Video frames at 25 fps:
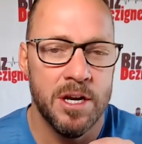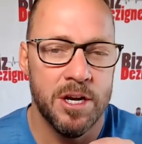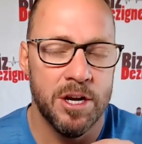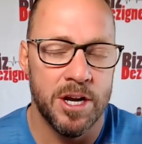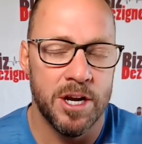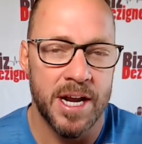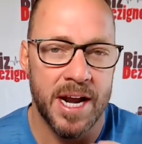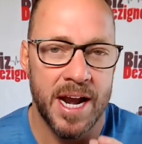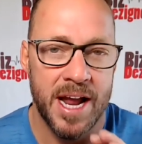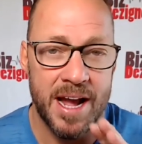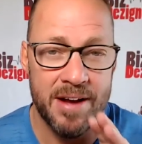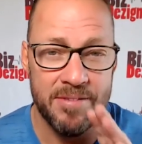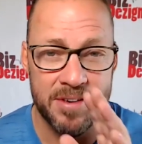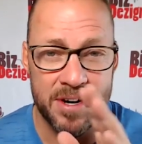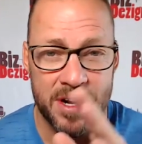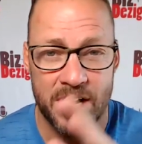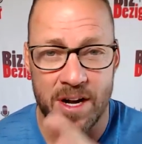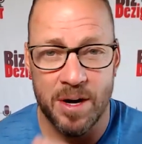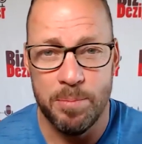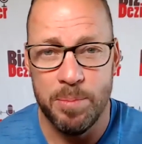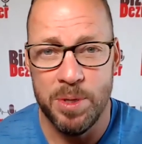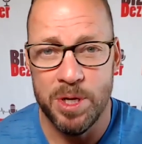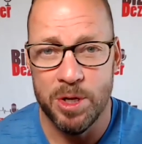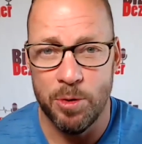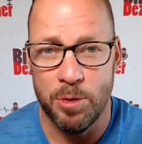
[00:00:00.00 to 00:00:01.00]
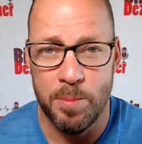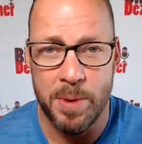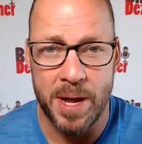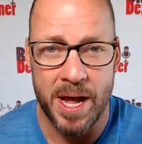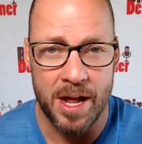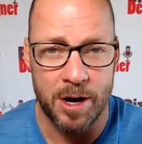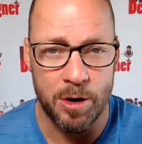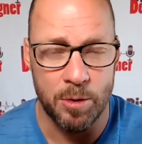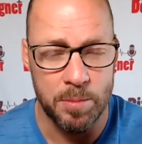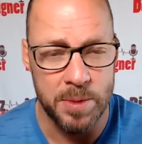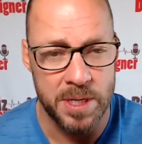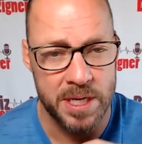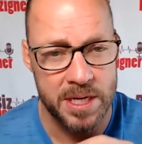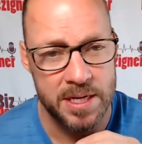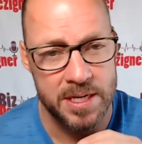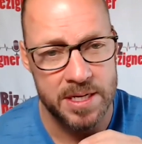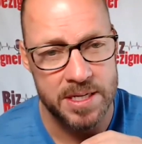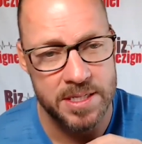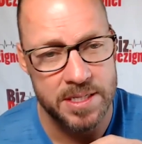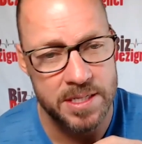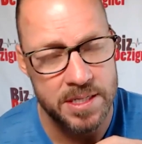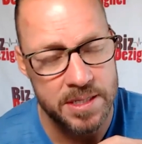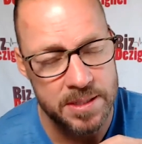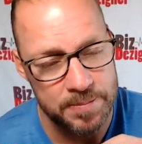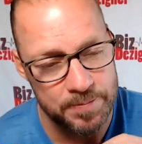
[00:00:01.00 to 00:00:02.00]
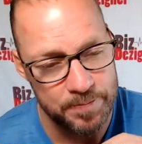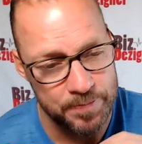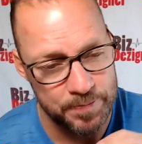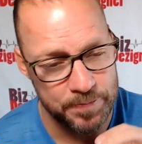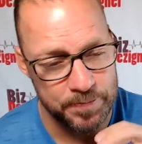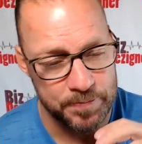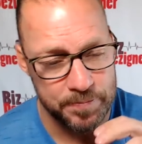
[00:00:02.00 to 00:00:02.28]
you're going to have an uphill battle because,